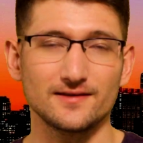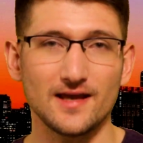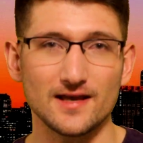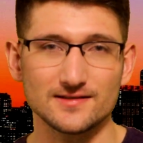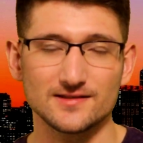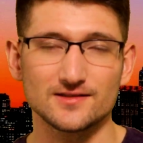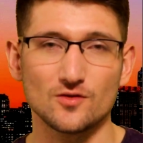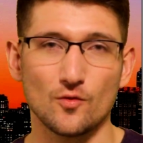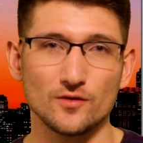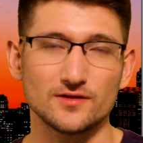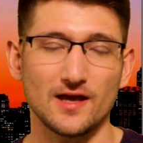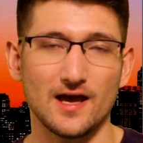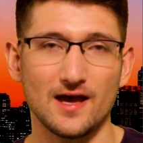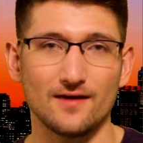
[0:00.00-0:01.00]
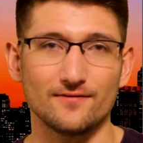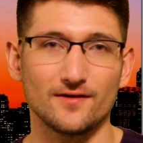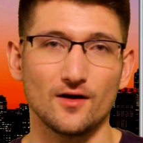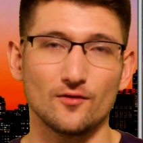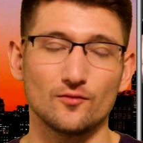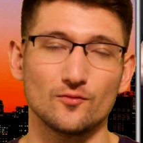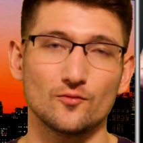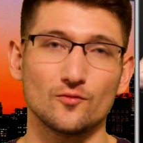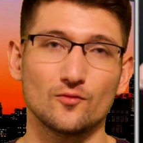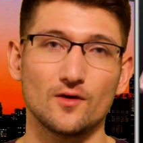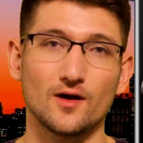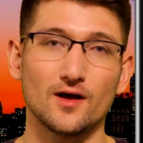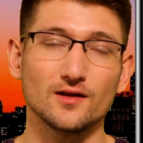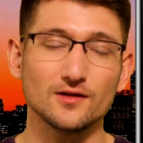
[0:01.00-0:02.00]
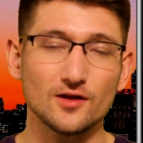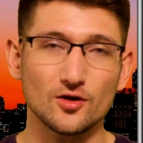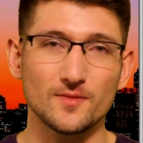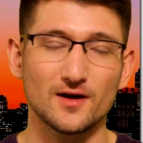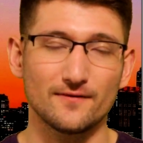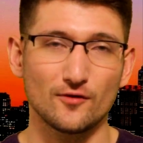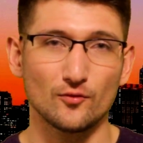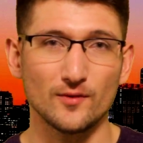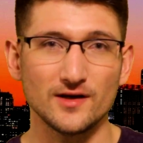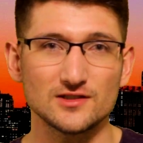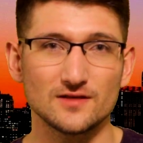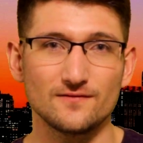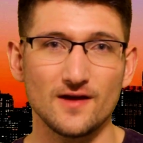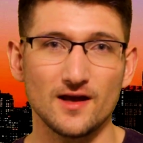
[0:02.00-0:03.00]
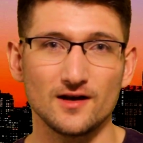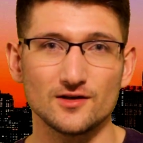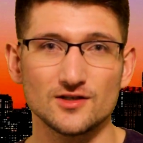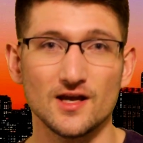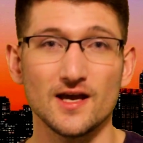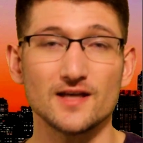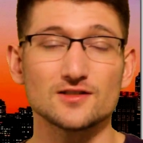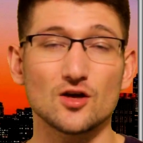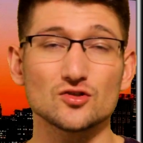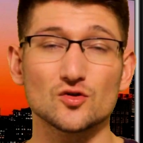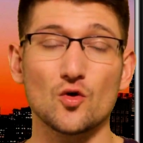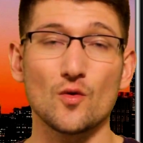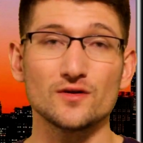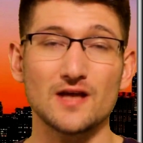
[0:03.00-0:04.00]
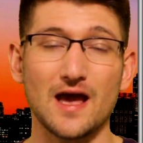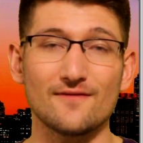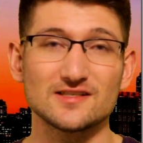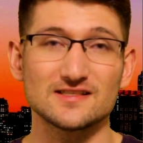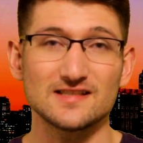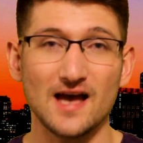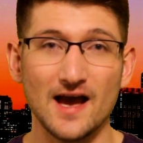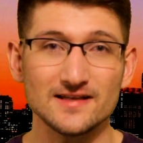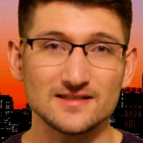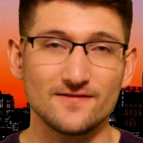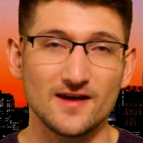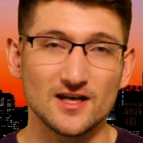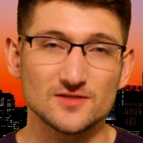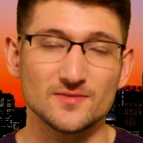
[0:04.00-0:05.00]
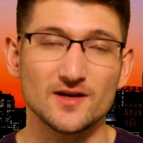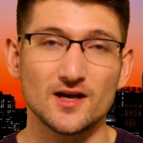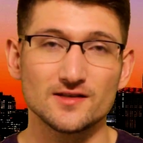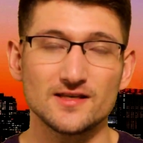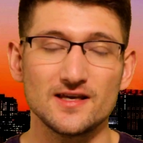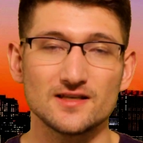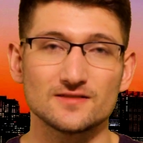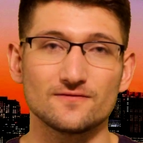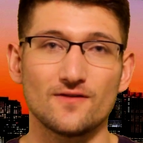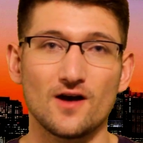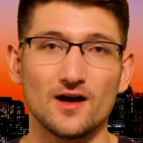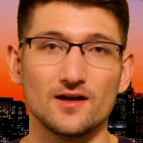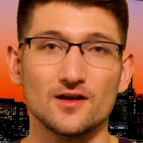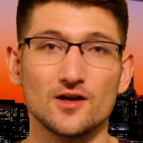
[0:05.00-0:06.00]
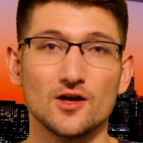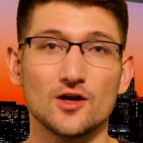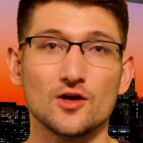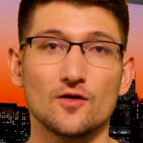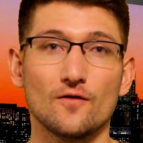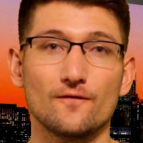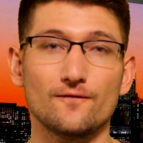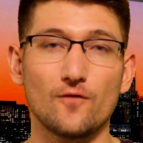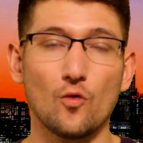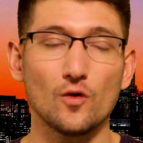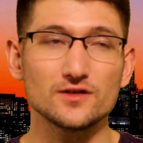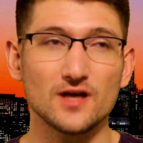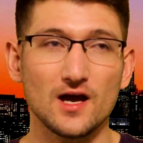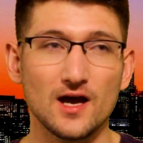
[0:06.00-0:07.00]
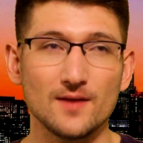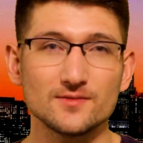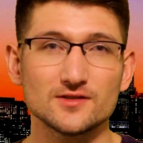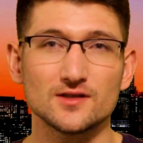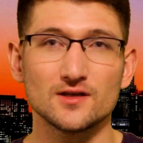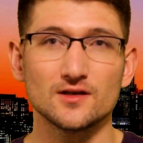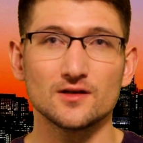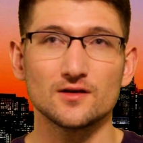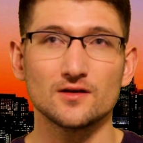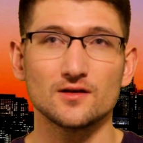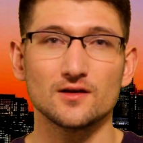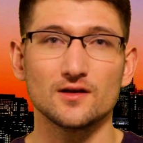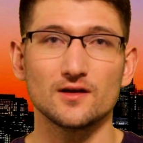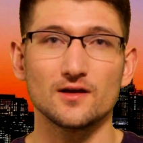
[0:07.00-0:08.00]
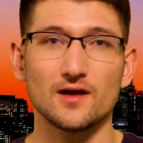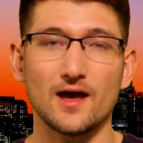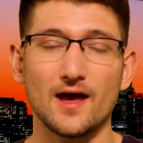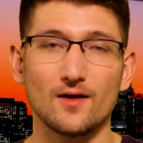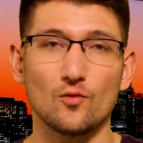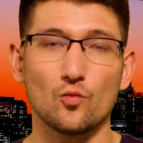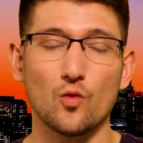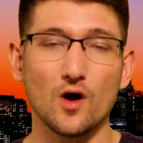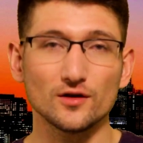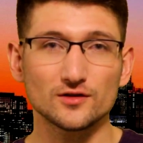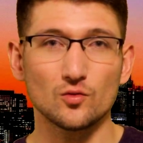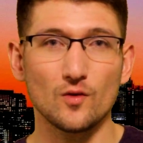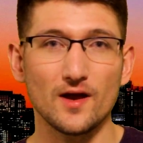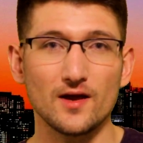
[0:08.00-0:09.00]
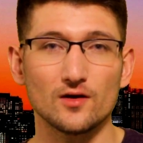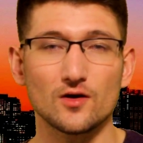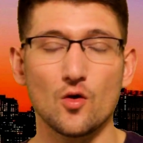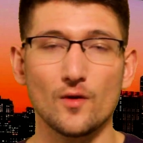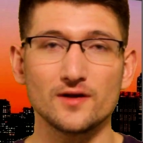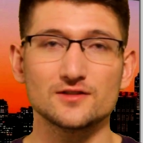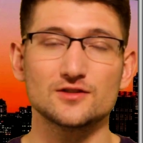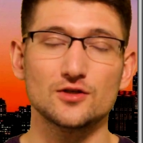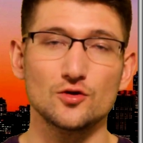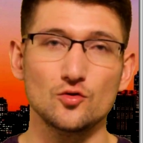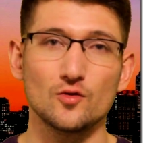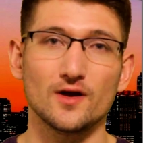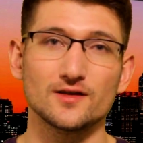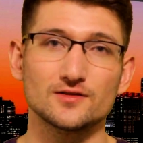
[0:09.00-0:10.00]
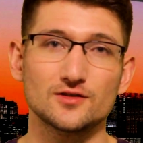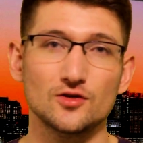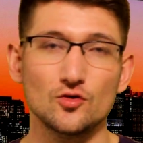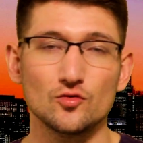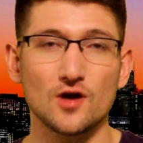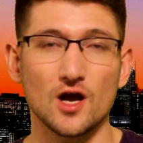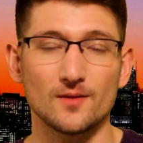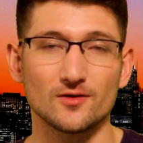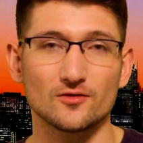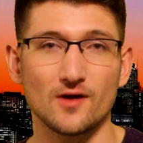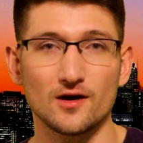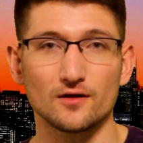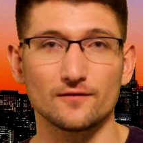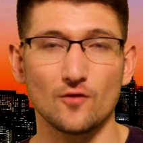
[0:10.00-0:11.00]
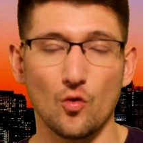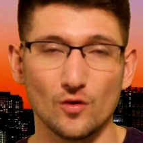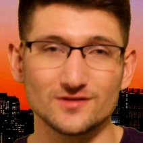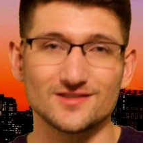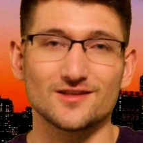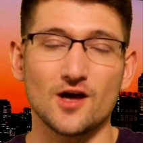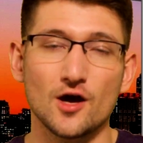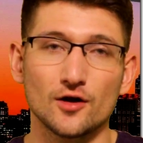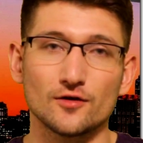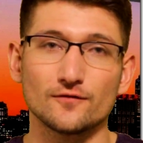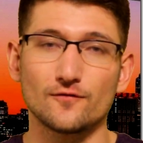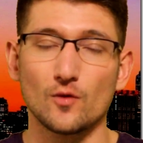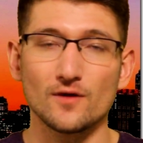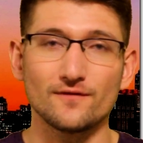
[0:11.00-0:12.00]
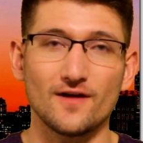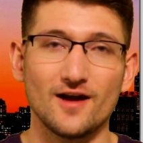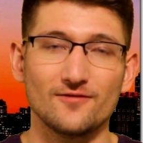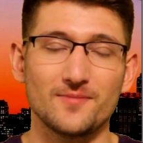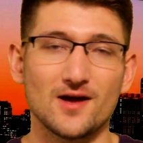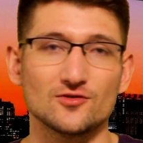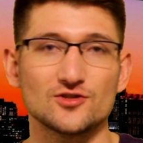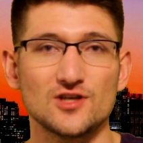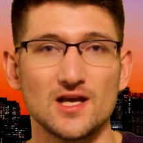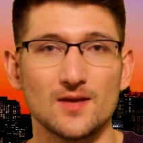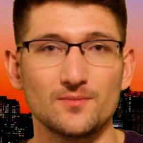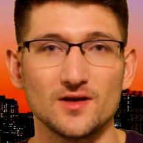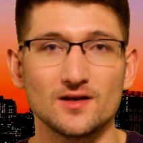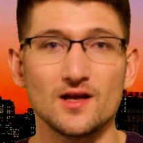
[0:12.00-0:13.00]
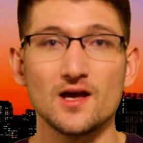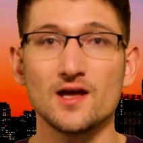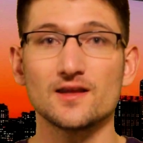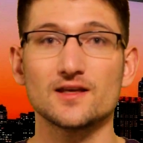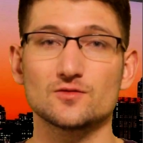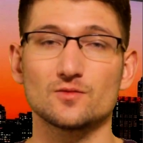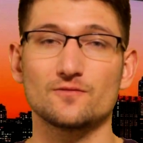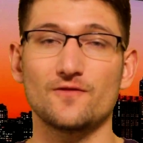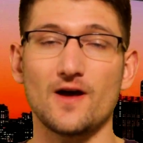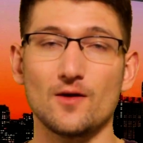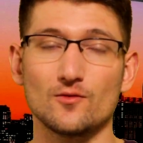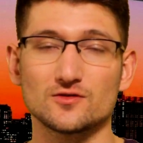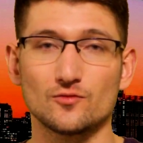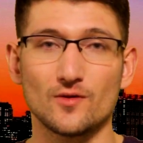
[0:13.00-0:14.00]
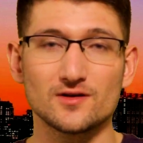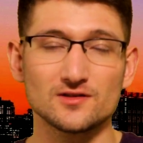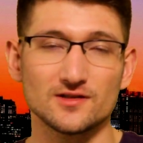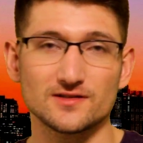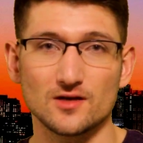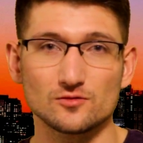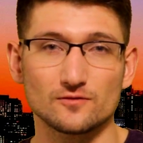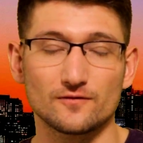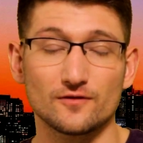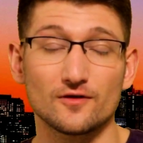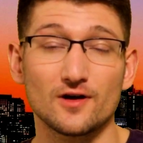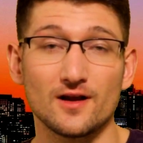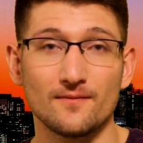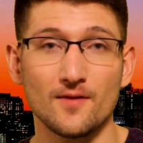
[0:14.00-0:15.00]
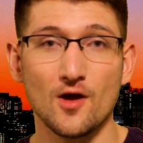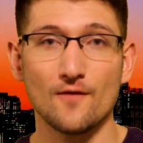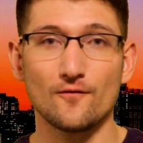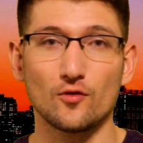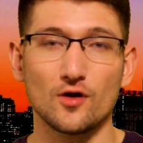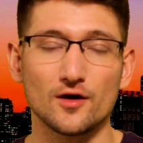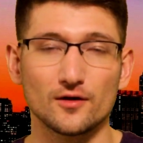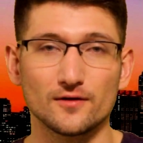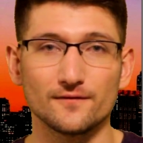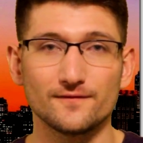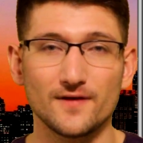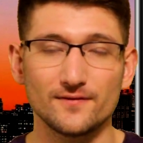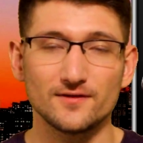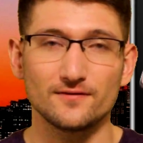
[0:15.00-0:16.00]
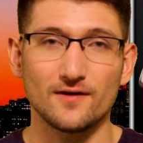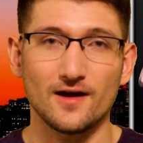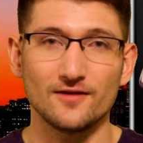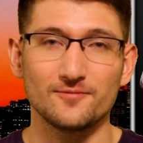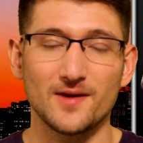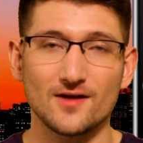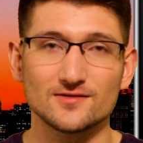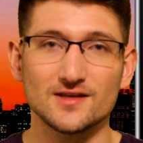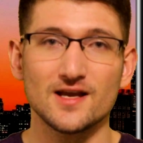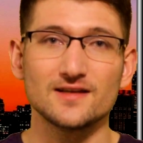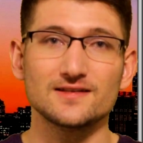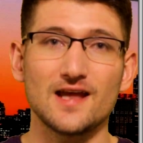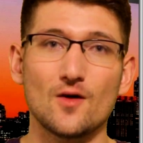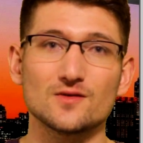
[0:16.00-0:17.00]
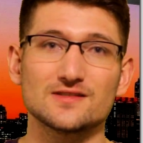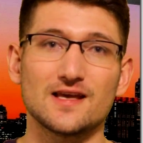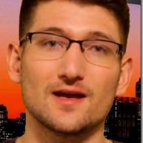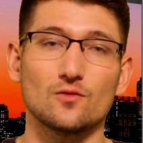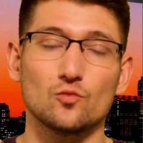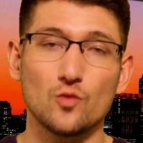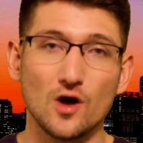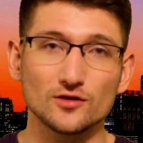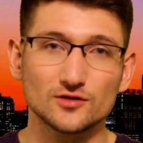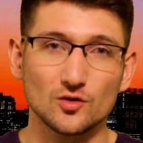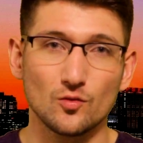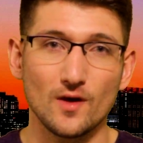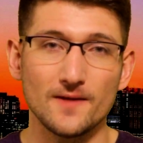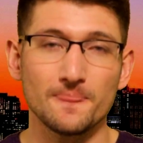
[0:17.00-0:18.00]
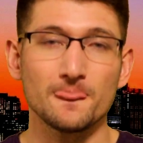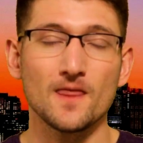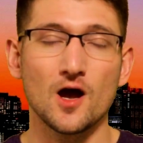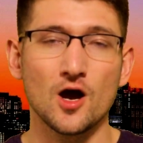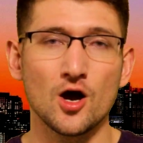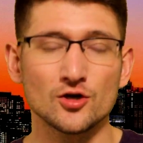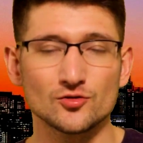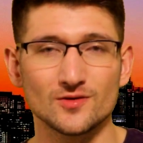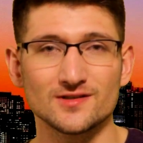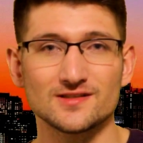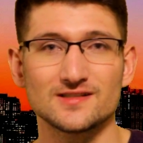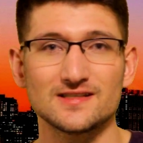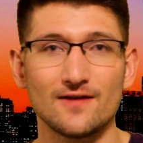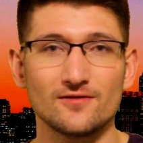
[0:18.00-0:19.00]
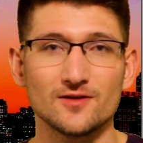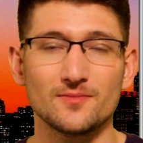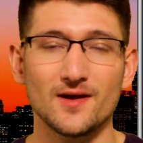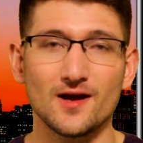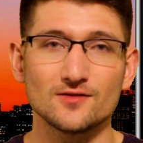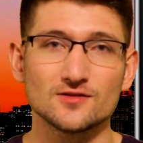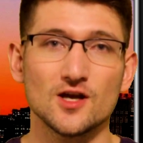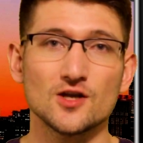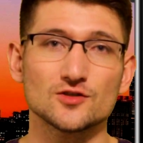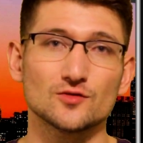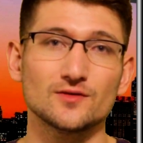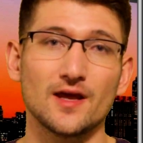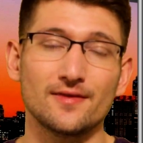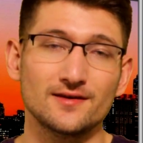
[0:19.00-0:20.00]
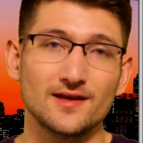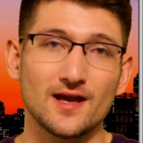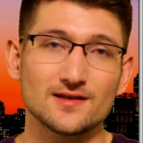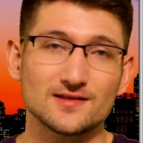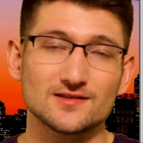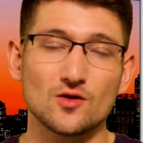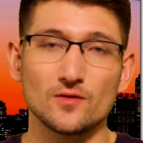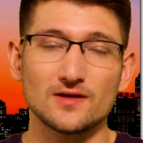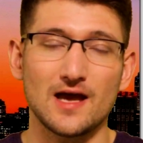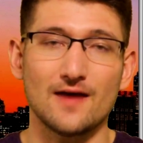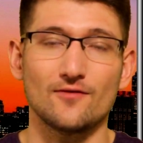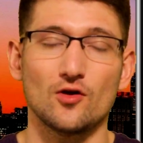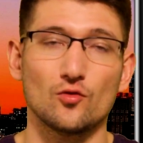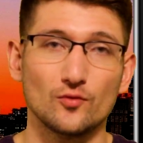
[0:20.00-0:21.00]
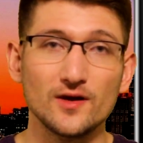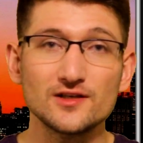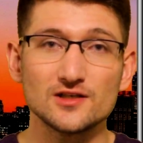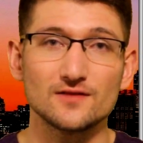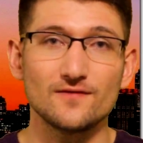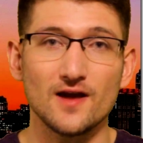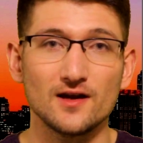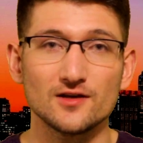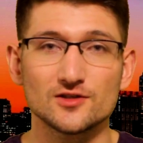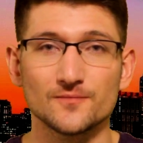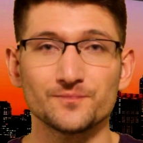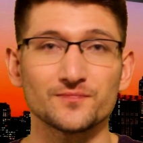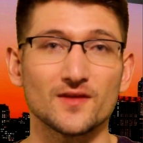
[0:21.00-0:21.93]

Diaz is going to have a little bit of a reach advantage. He's also going to have a size advantage because he has fought 4 times at welterweight, going 2-2. Conor McGregor, of course, is the 145-pound champion. This fight was originally scheduled for him for 155 pounds. Now it's at welterweight, 170 pounds. So Nathan Diaz is going to have a reach advantage.